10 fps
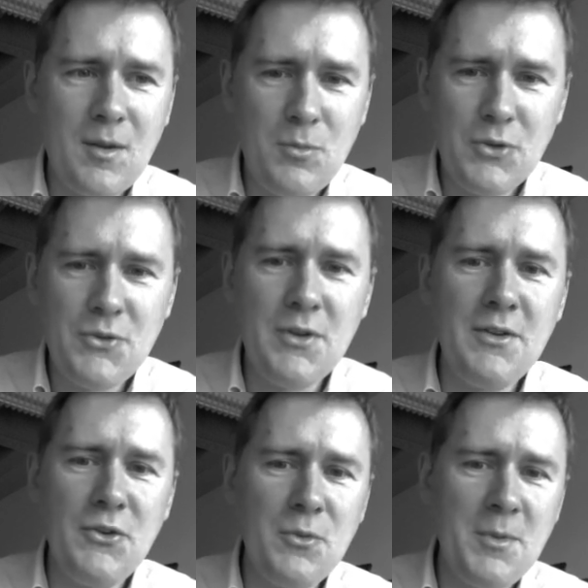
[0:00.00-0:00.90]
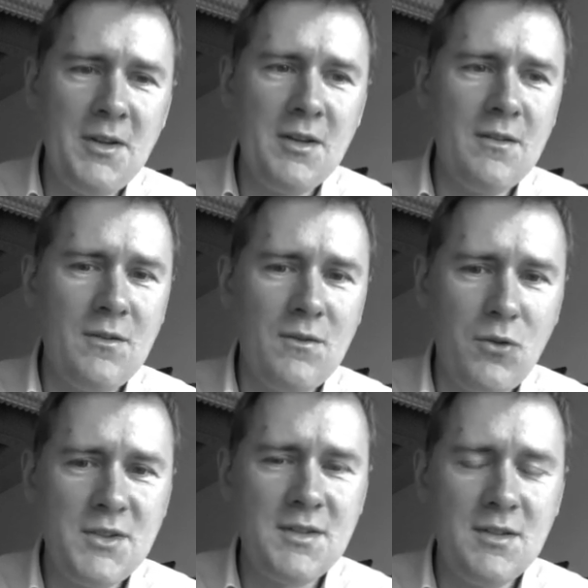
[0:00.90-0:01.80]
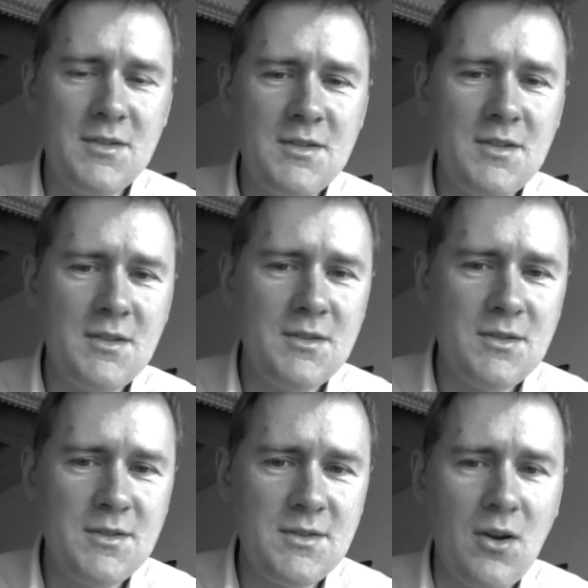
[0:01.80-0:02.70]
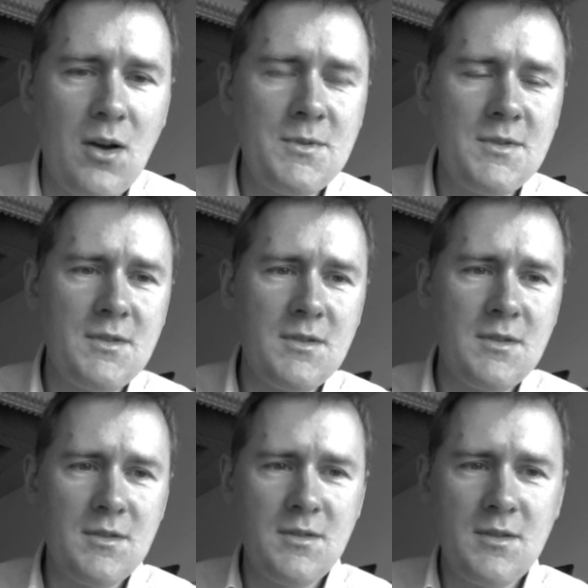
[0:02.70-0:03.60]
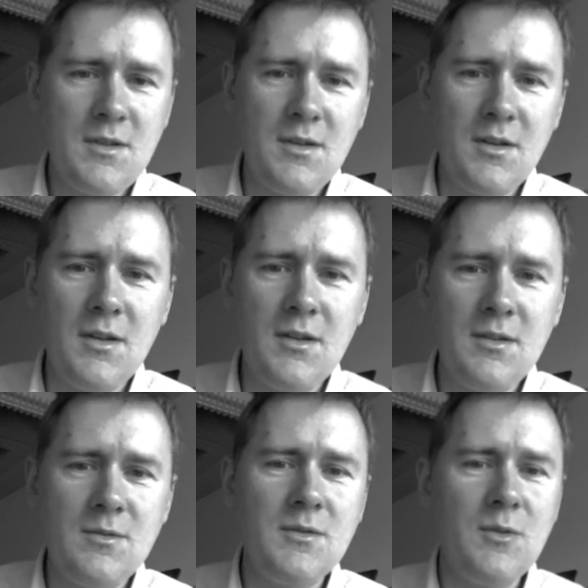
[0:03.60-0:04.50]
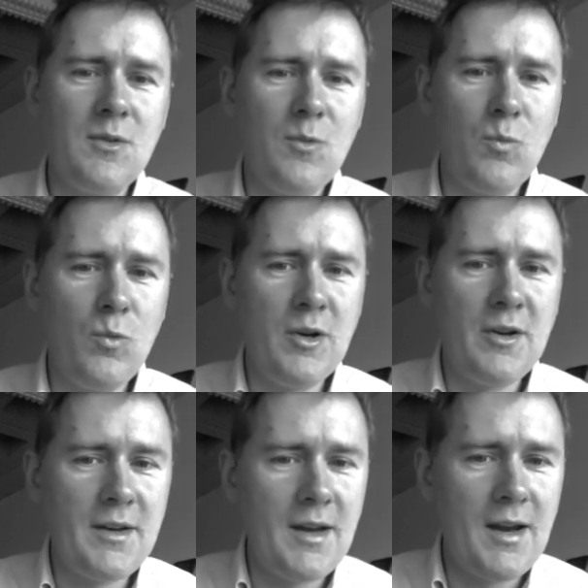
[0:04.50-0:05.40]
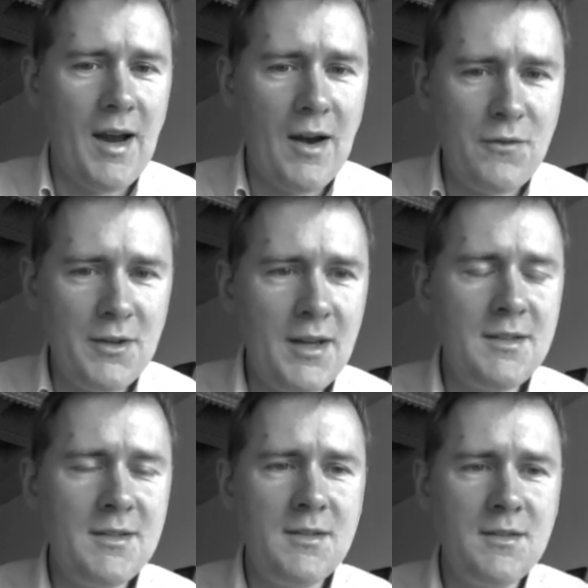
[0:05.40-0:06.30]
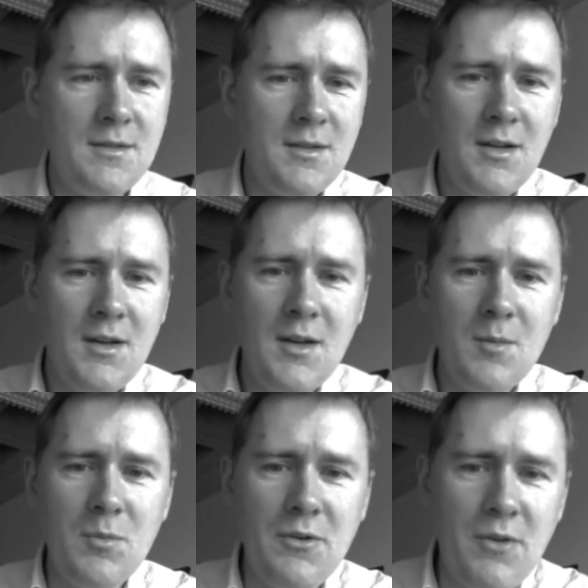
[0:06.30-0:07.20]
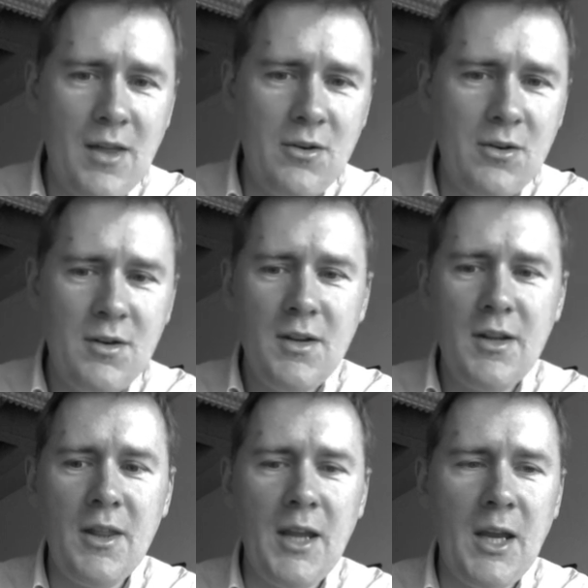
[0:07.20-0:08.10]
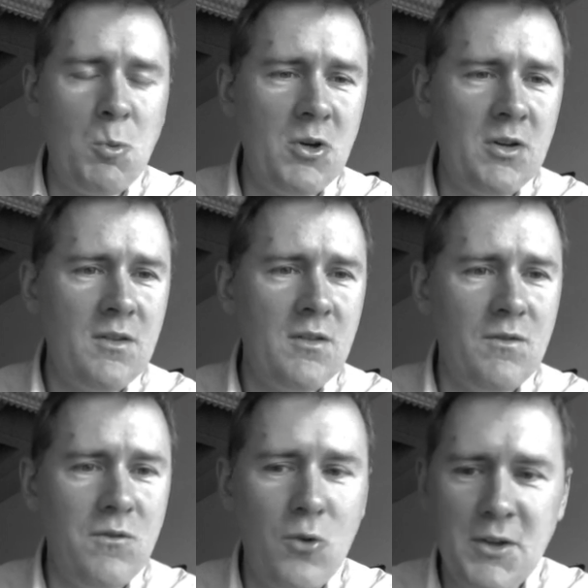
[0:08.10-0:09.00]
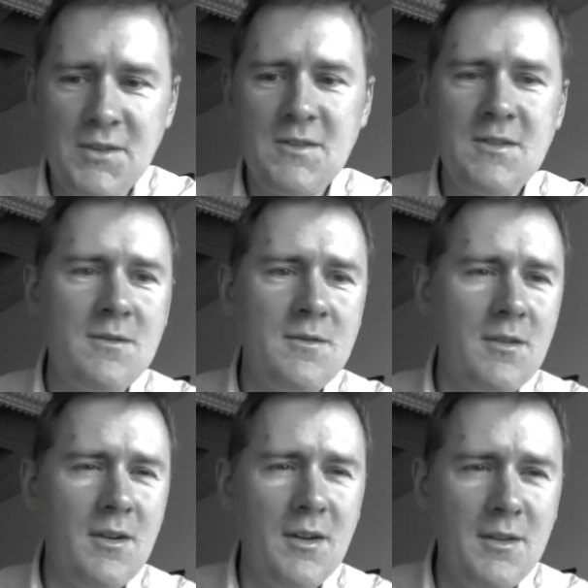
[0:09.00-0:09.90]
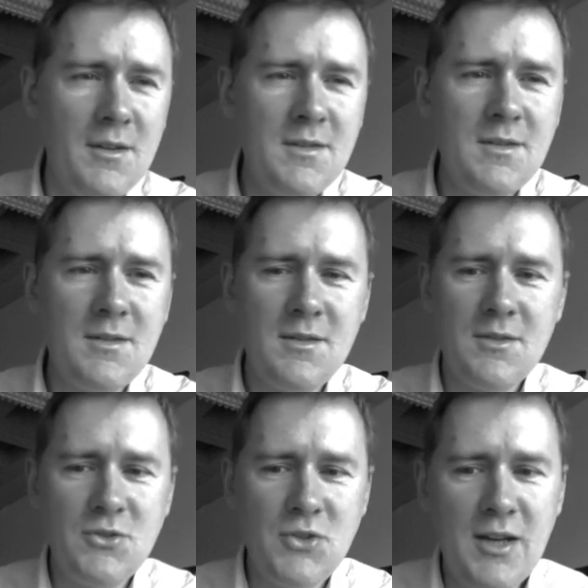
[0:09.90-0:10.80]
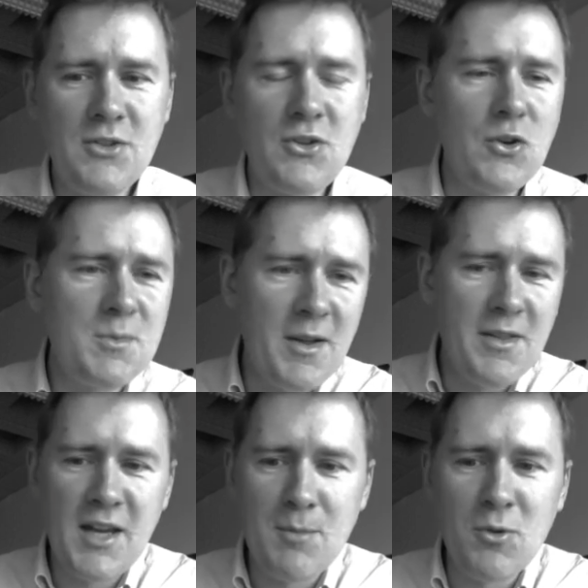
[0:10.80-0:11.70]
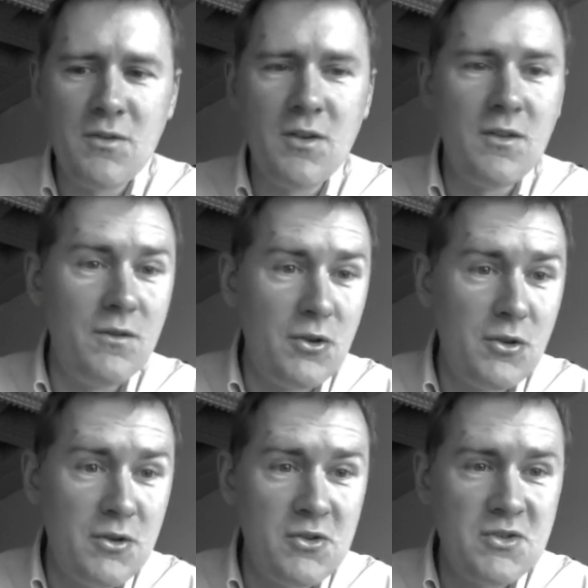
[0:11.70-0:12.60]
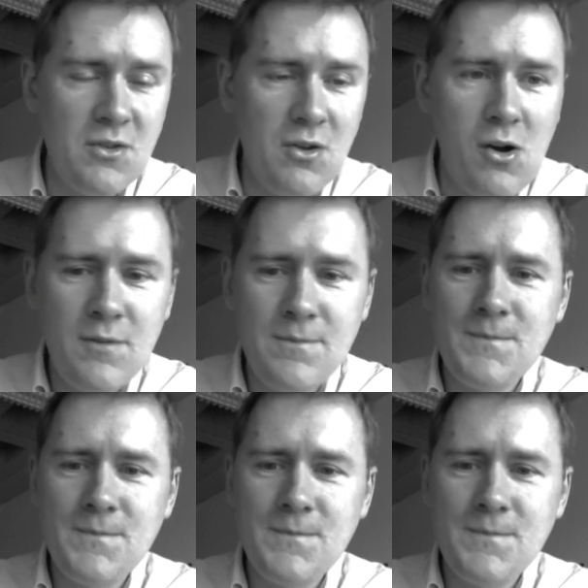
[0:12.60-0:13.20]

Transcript: Proto-Indo-European voiceless stops uh, were not affricated, but rather they were voiced. And this change goes by the name of Werner's Law.